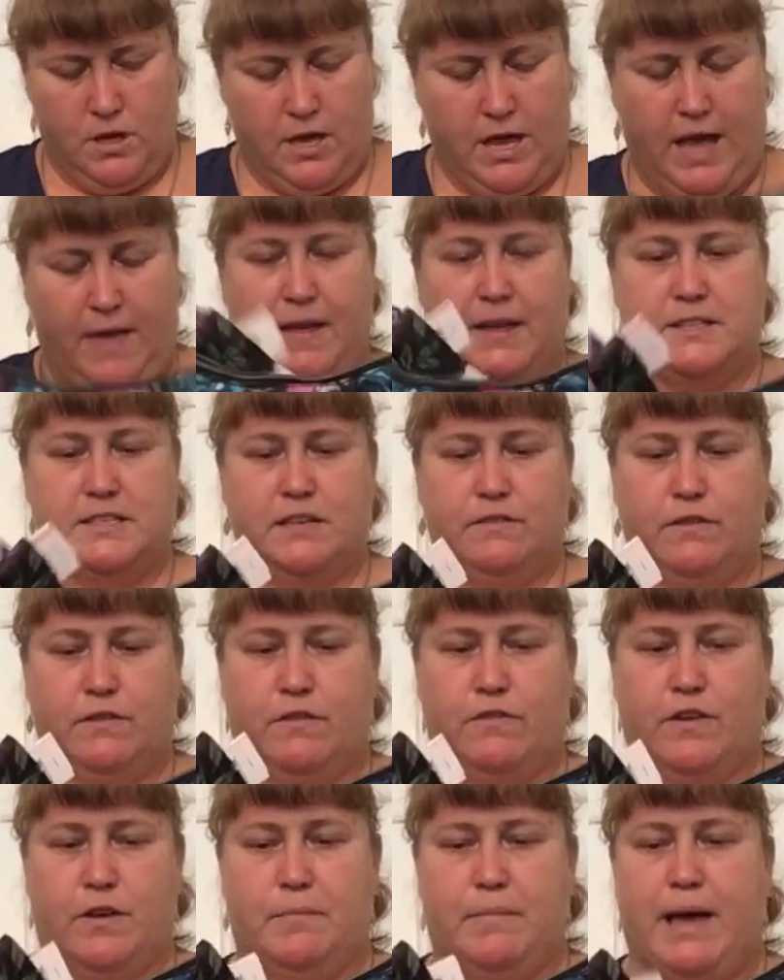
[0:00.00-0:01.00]
And that's it for
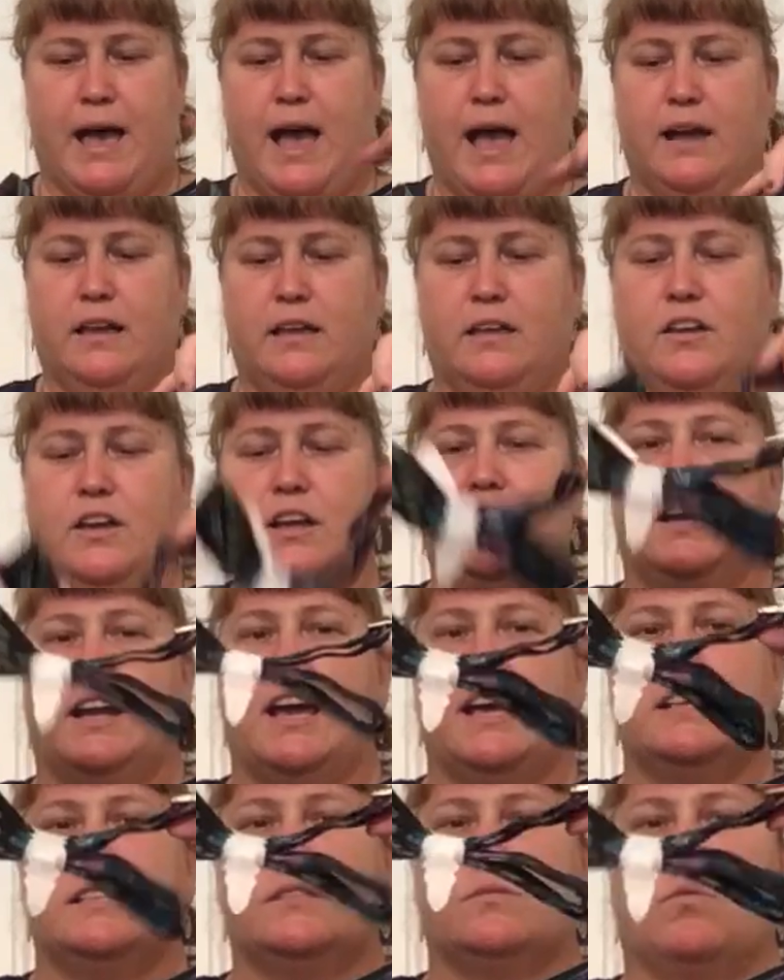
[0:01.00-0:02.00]
front and back. You got a
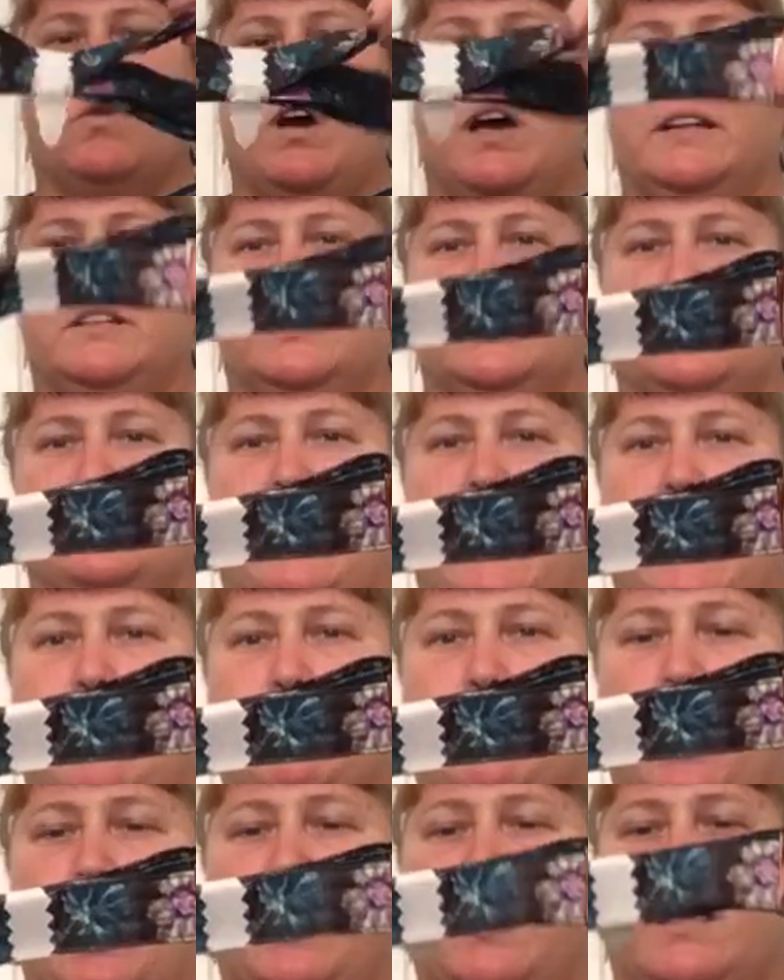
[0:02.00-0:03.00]
nice wide strap
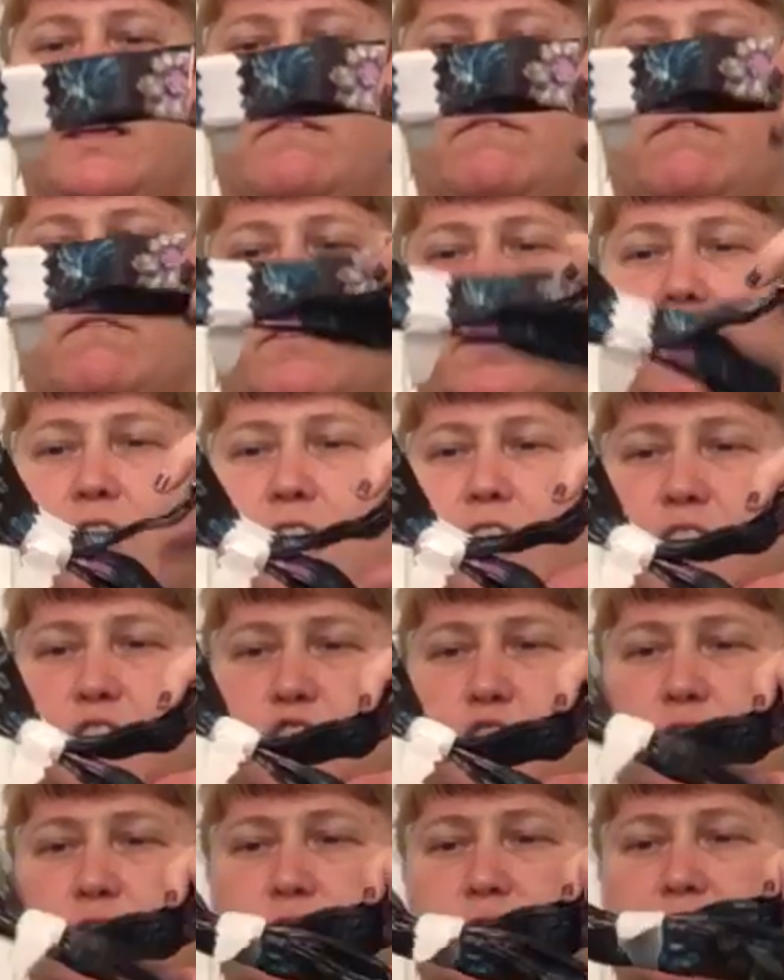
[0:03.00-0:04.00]
on it, very
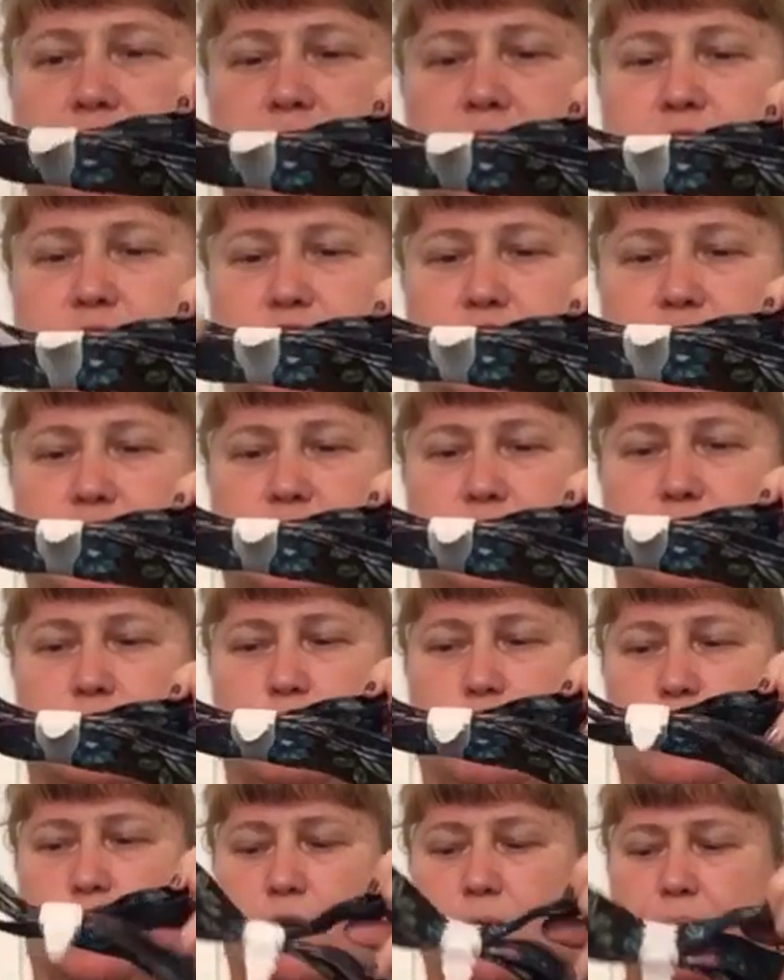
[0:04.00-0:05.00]
generously
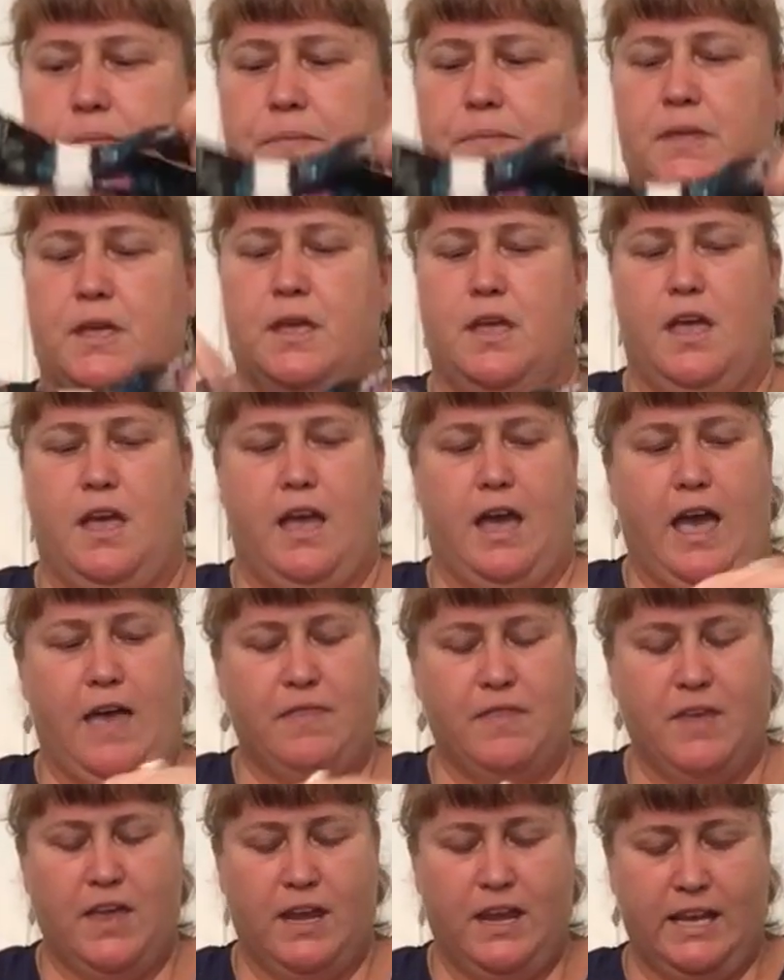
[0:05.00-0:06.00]
adjustable. And
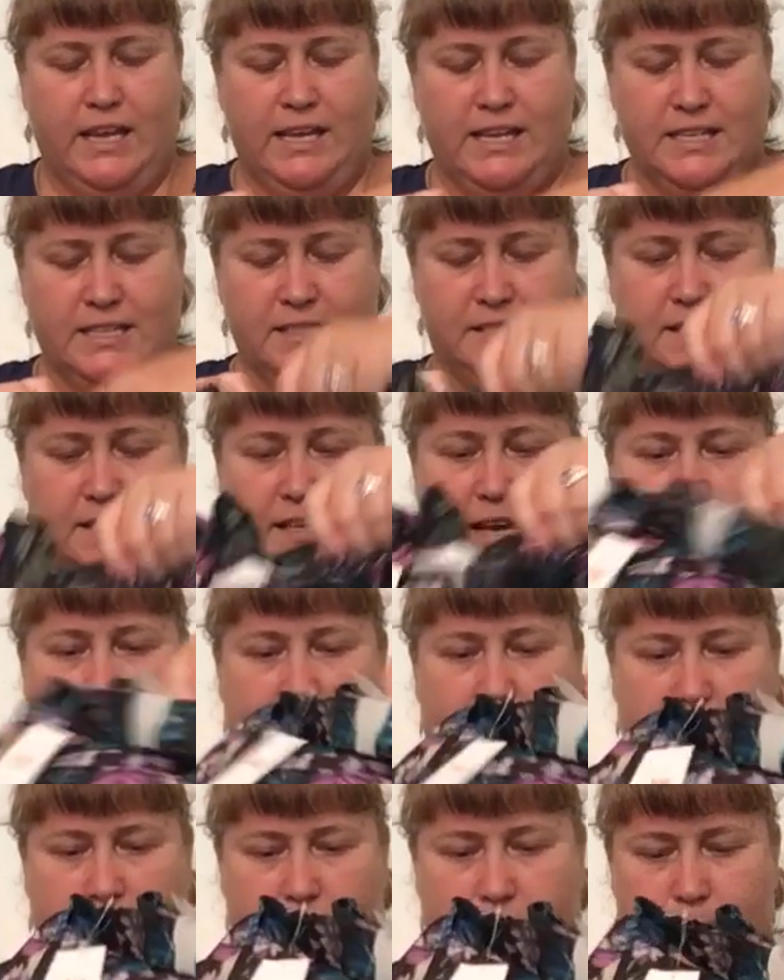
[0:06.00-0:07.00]
then
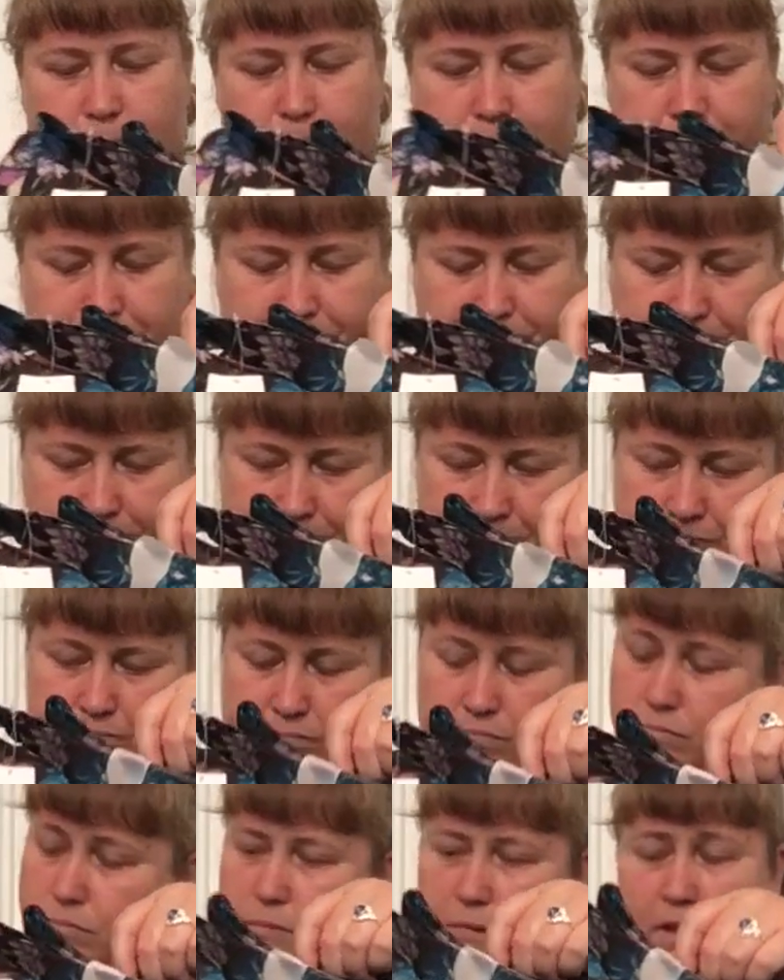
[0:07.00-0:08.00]
inside,
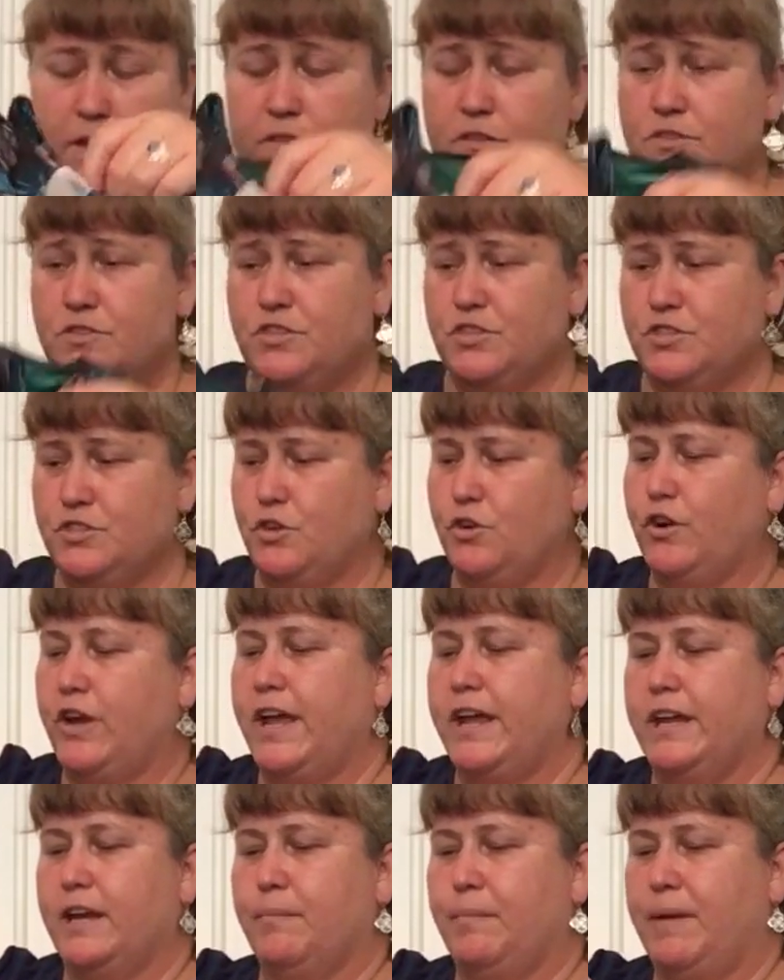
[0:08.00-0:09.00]
this is just great,
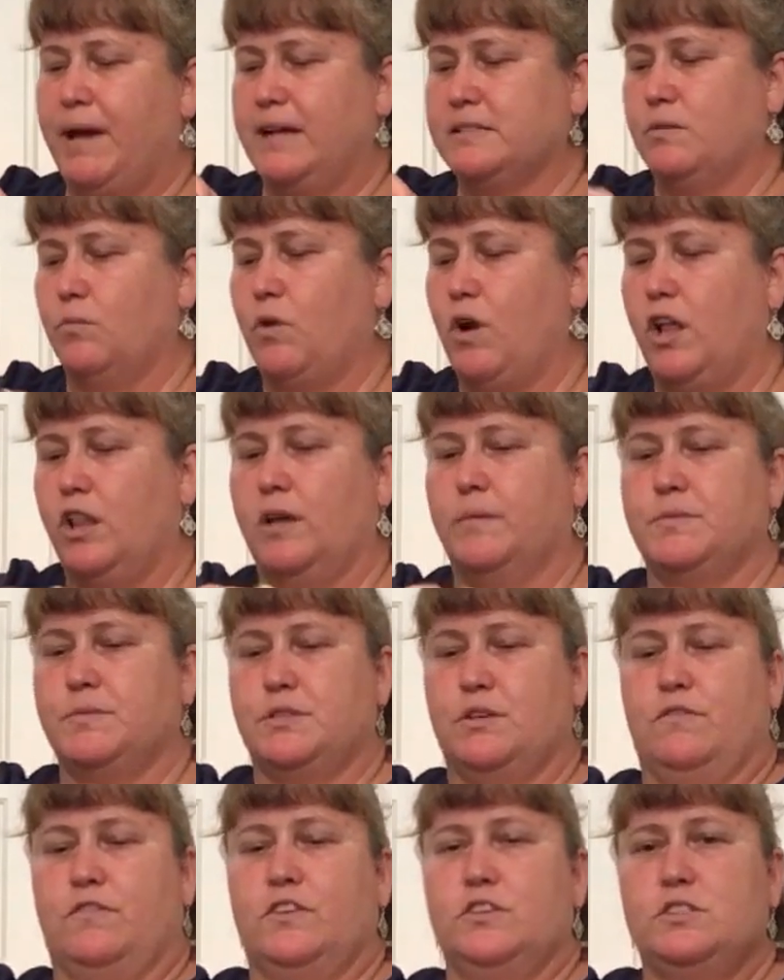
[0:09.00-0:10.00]
it packs it all up. So
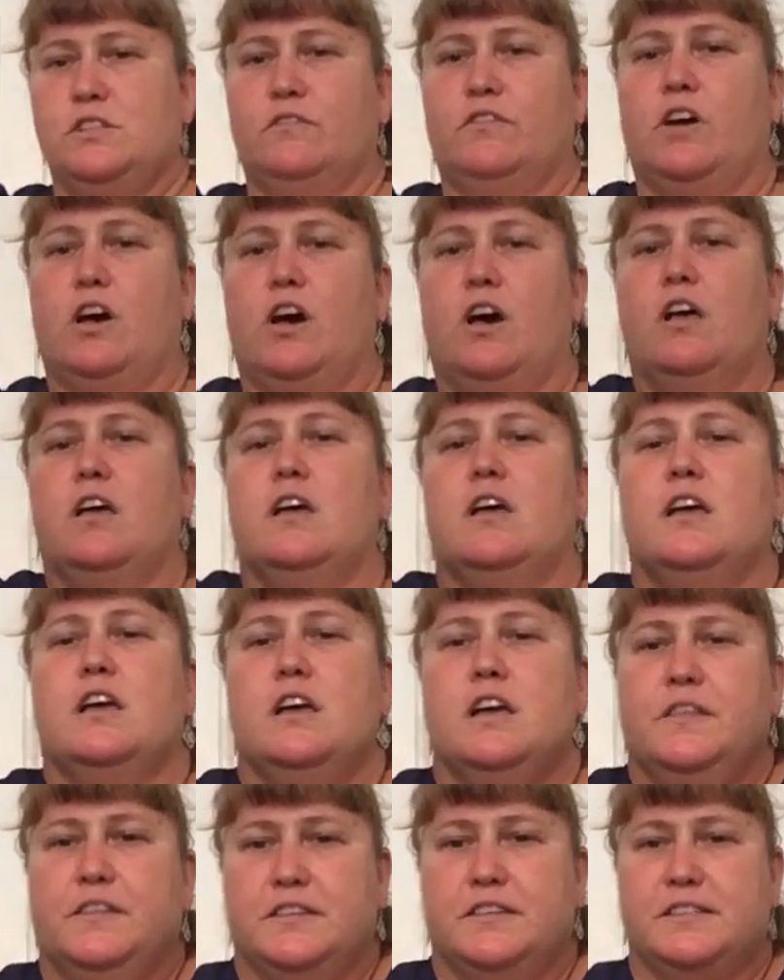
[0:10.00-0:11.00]
first of all,
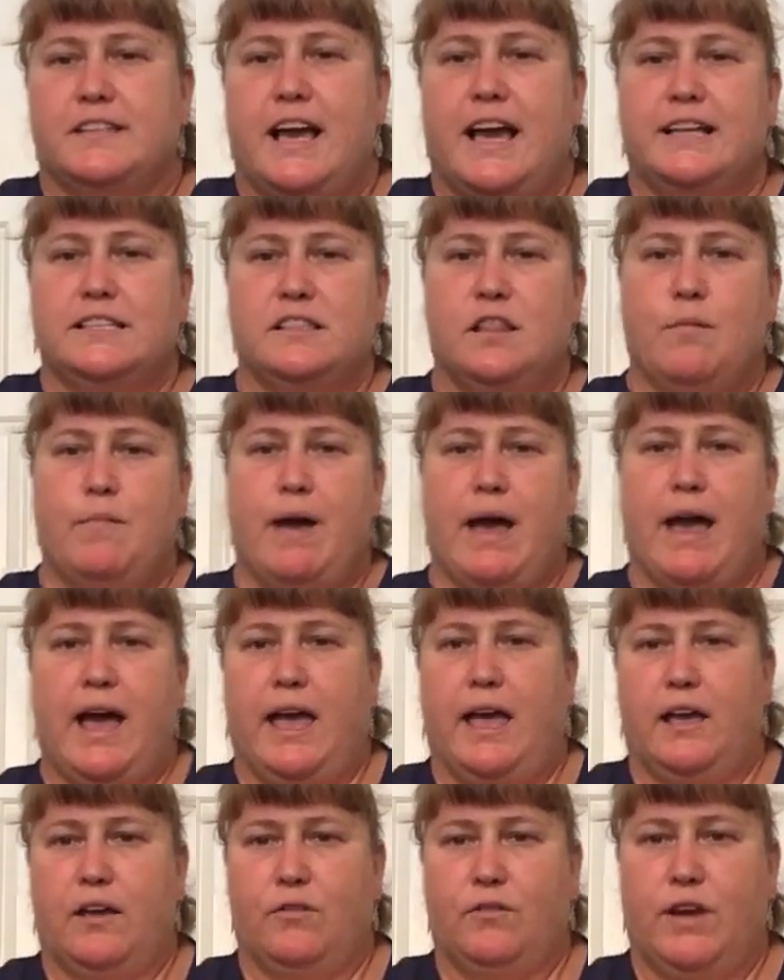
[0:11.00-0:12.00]
the size of the
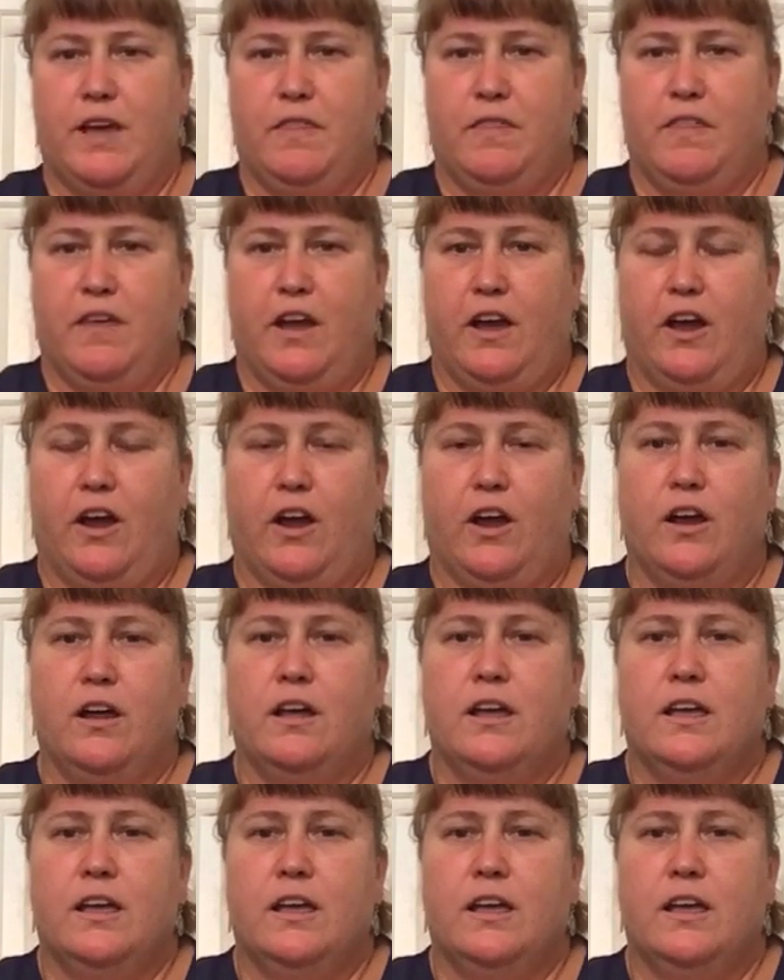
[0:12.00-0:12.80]
bag right there,